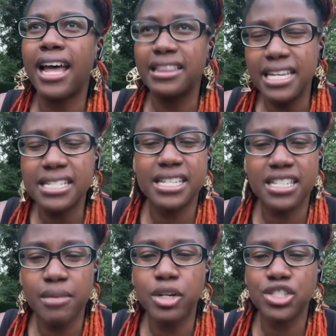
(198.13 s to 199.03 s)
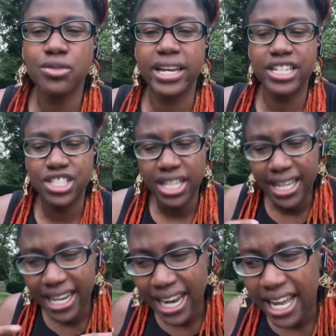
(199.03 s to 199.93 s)
I lease this commercial
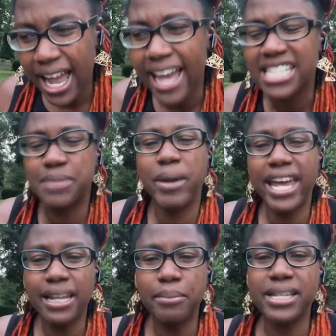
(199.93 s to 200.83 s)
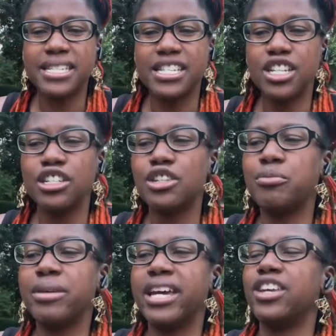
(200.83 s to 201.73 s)
kitchen, and I expand the business a
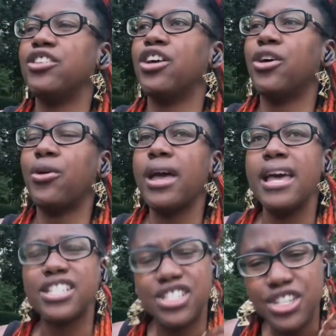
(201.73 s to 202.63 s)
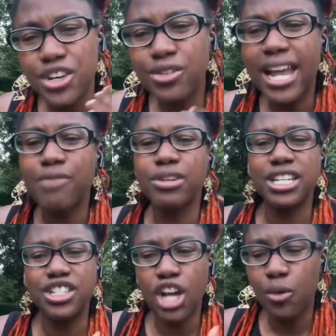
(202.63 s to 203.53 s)
little bit, still not
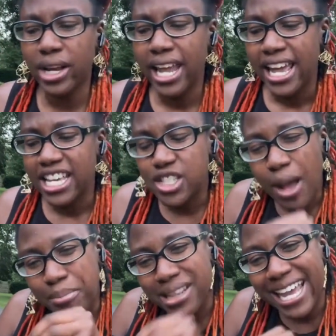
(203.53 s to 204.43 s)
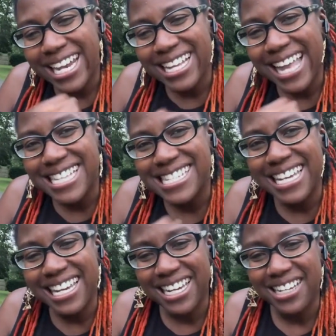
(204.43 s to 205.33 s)
really knowing. And so I'm planting that
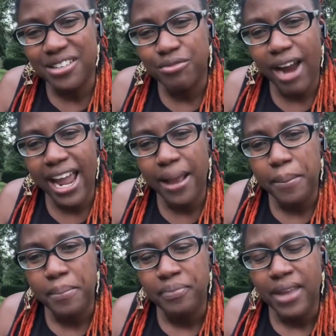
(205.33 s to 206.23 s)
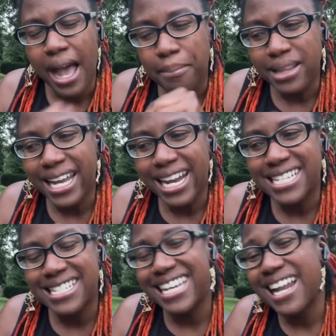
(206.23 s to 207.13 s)
seed, right? I'm planting
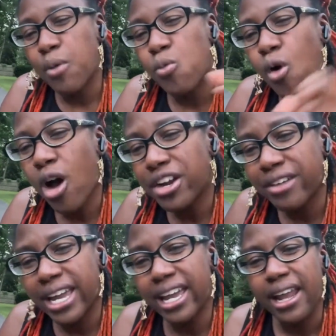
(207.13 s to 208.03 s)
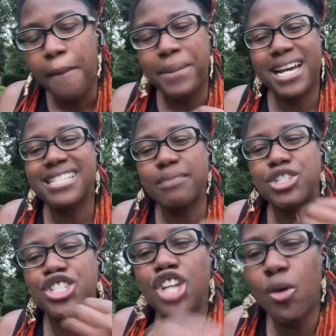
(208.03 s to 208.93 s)
that seed, and I'm watering it because
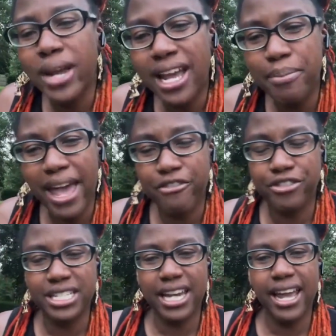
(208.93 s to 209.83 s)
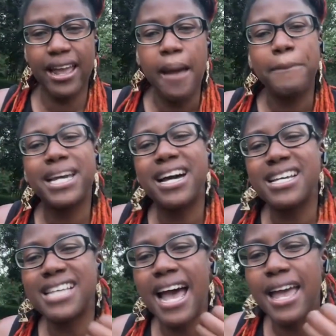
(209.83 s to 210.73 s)
I'm showing up every day,
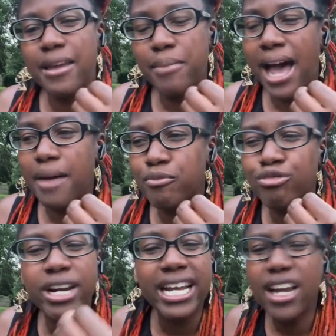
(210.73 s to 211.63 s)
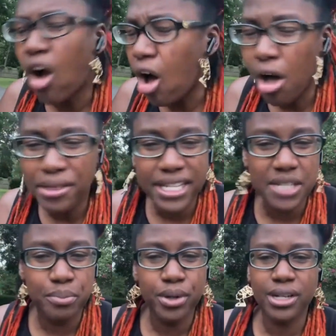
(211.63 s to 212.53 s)
because I'm reading all
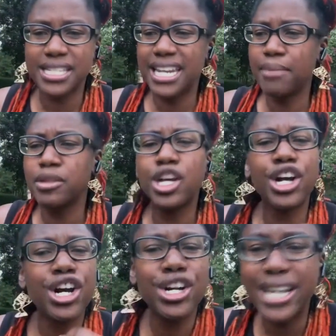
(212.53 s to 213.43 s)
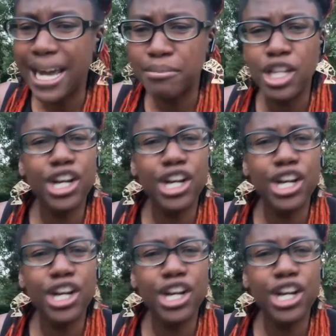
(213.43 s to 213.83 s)
these books, and I'm learning